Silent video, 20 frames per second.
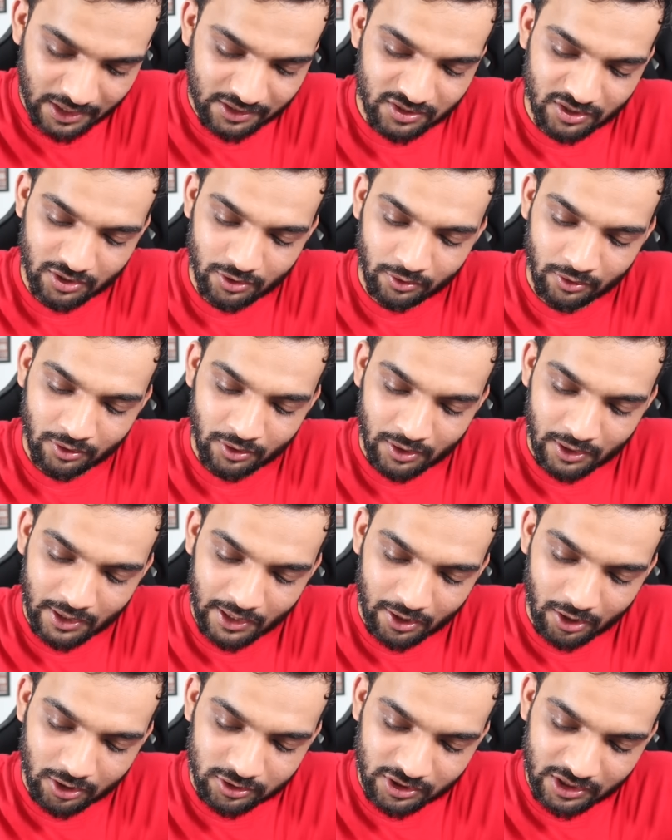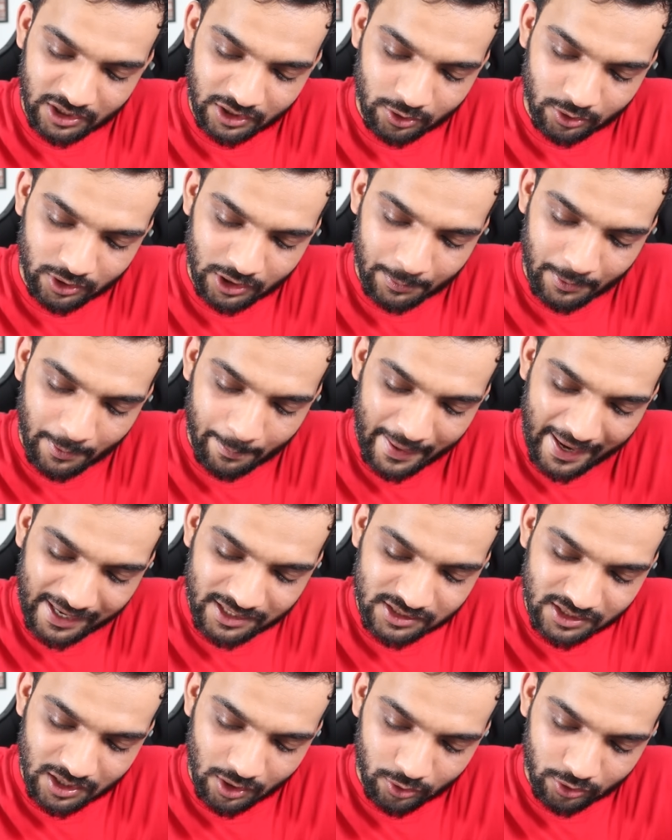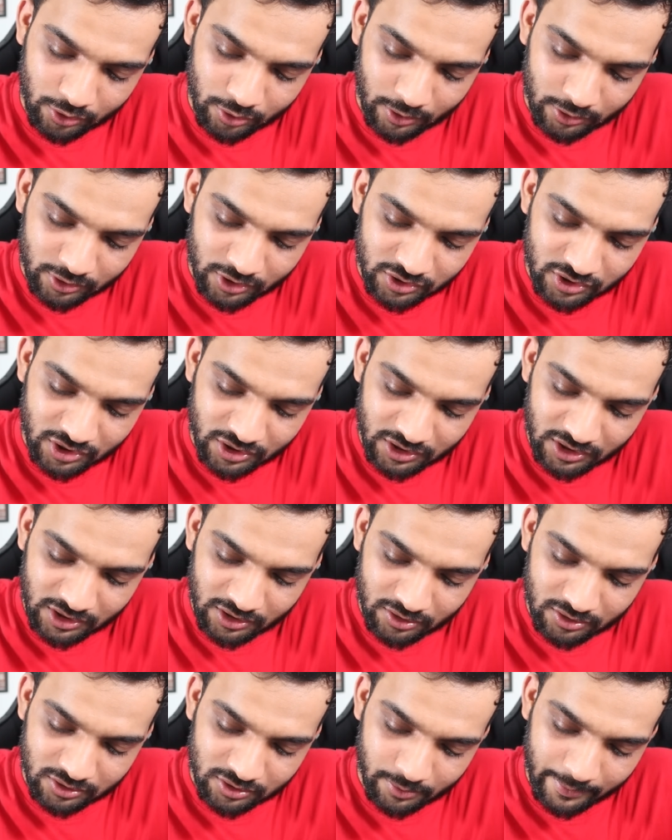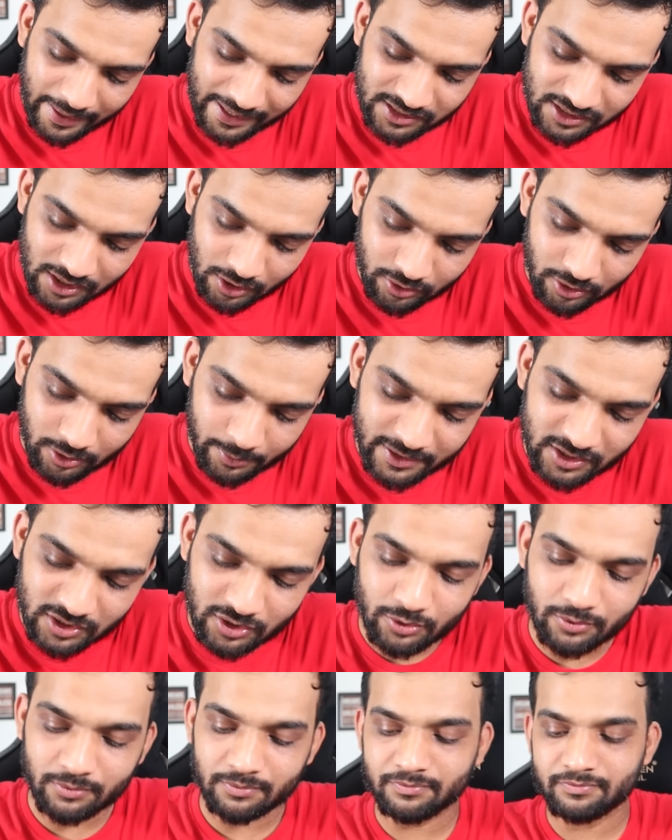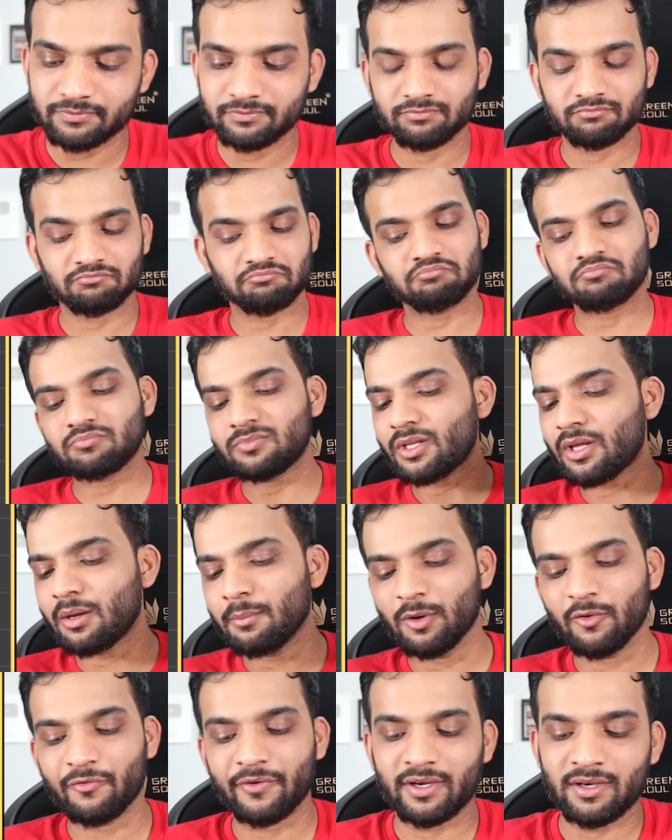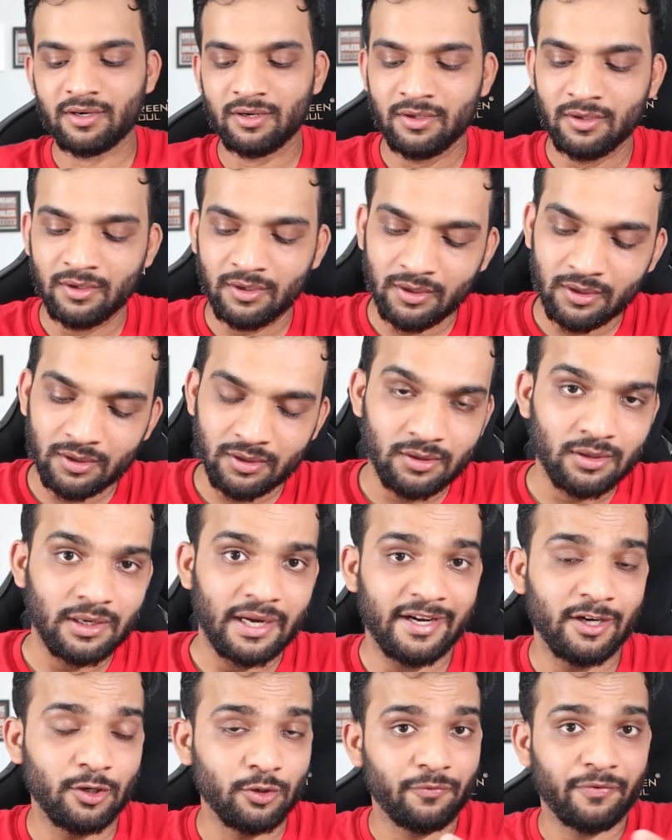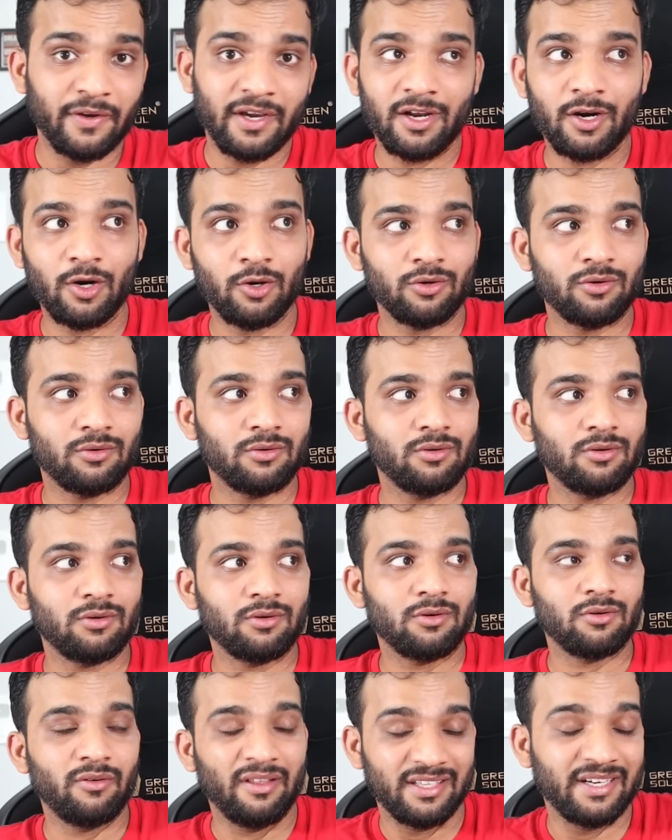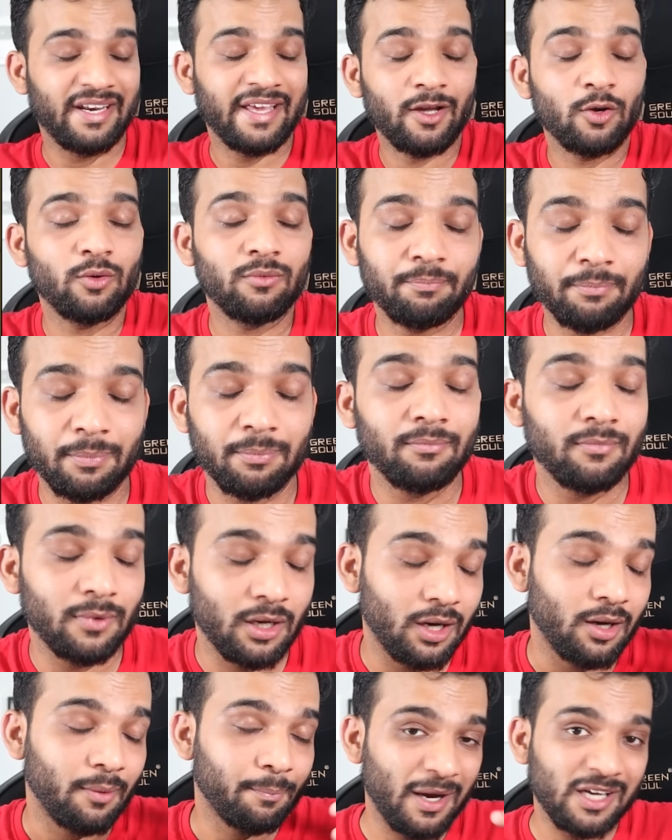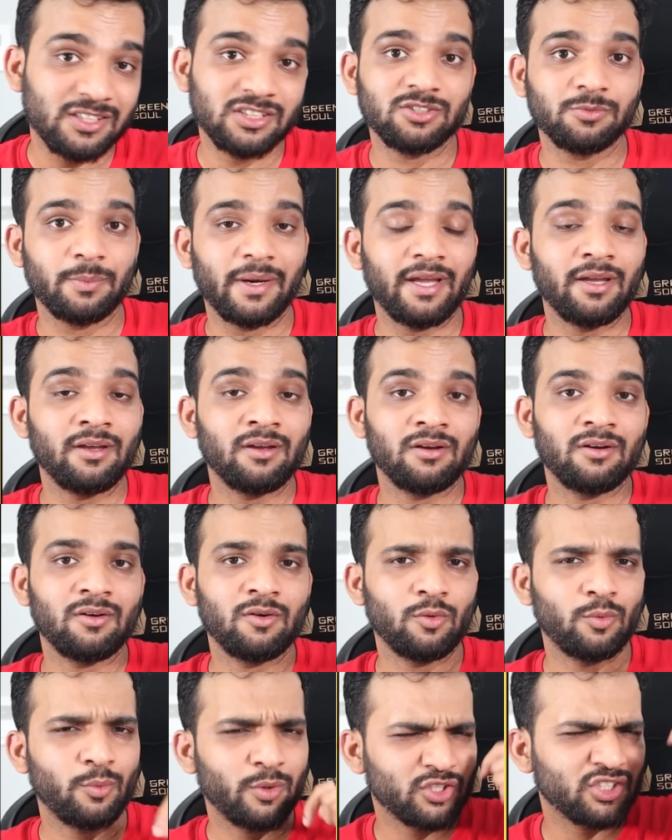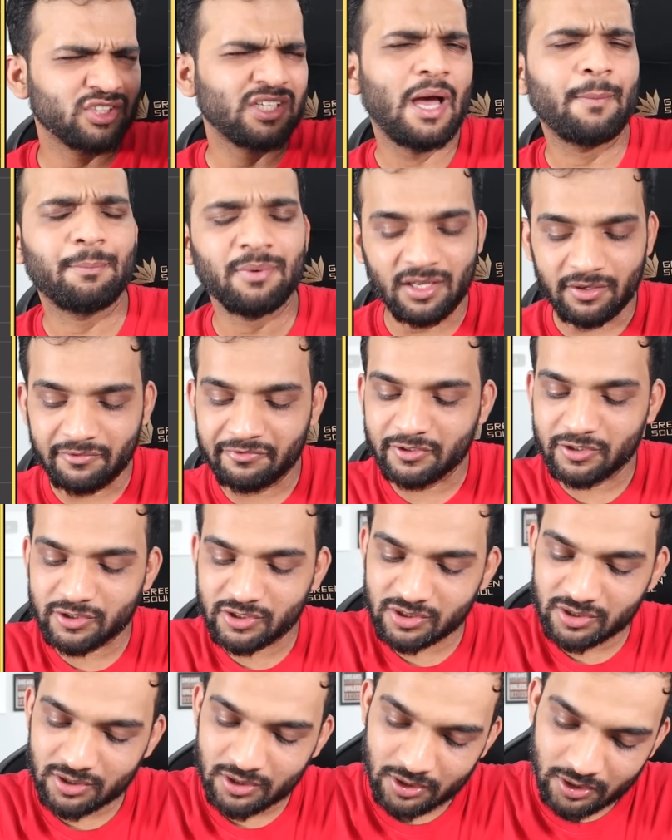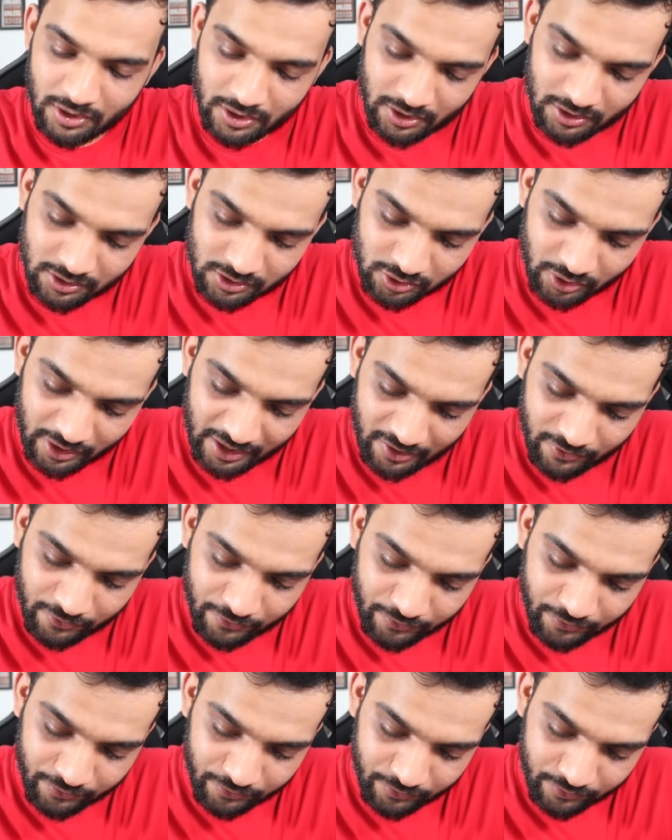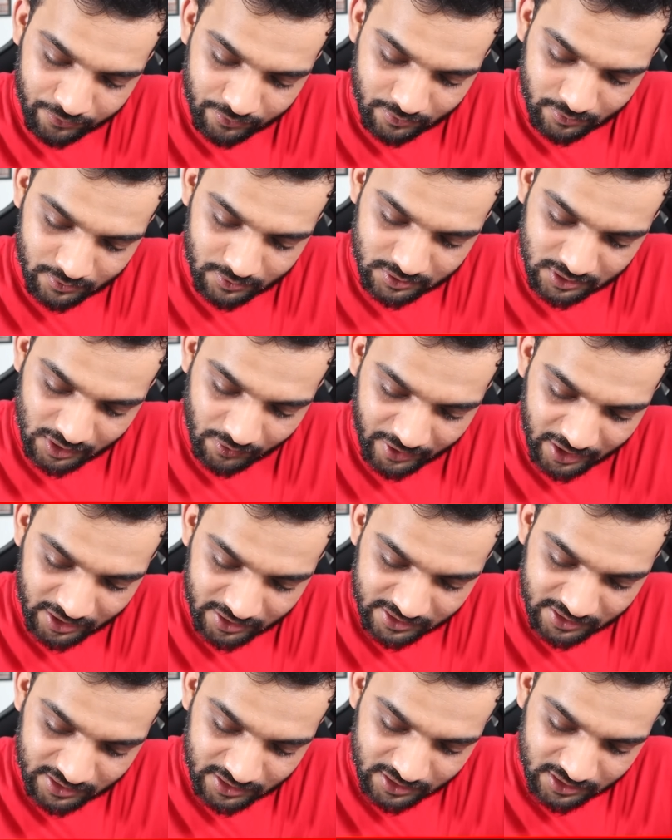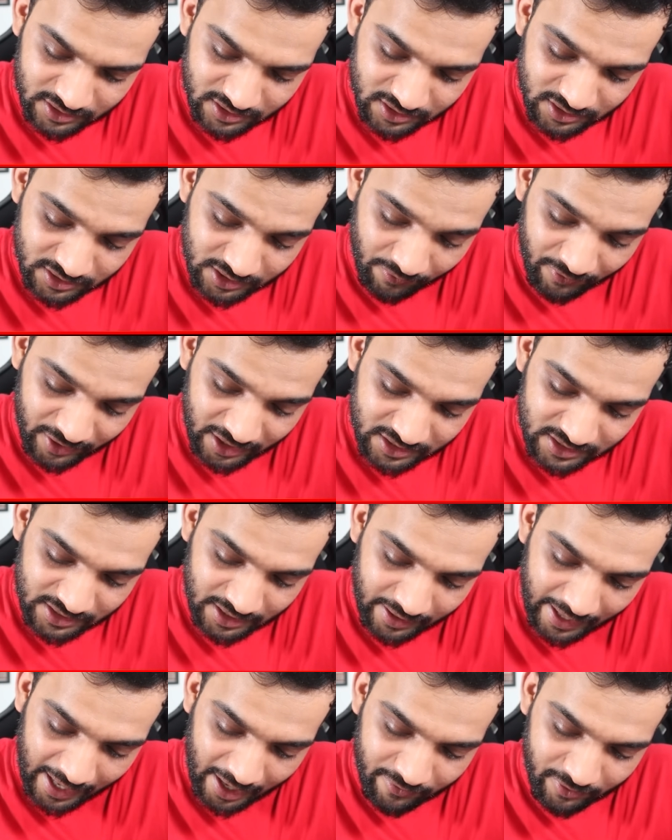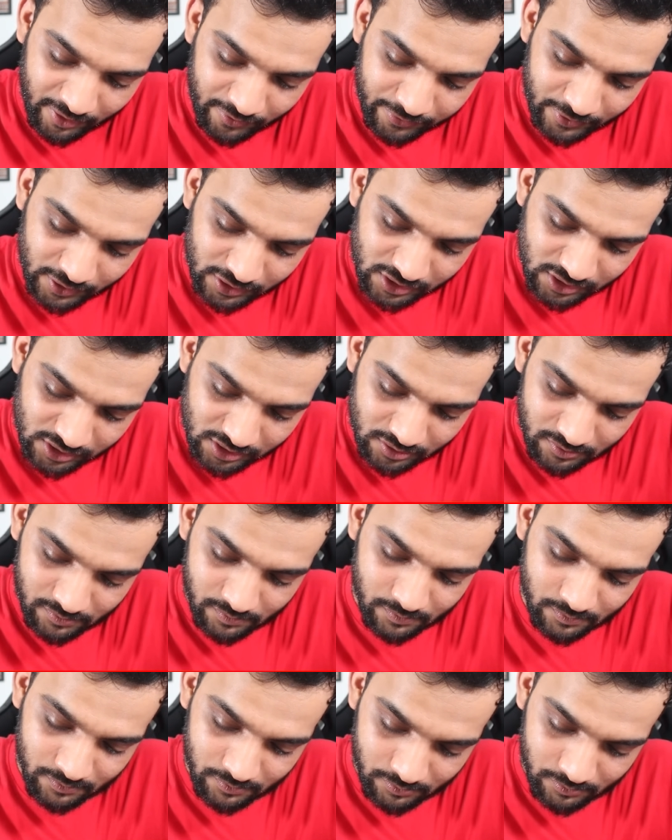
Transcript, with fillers: That's zero. I also need to keep a max count throughout the journey. So max count will be zero. Perfect. I need to figure out when the day uh, passes by, which is happening first. So if someone is, someone is arriving first,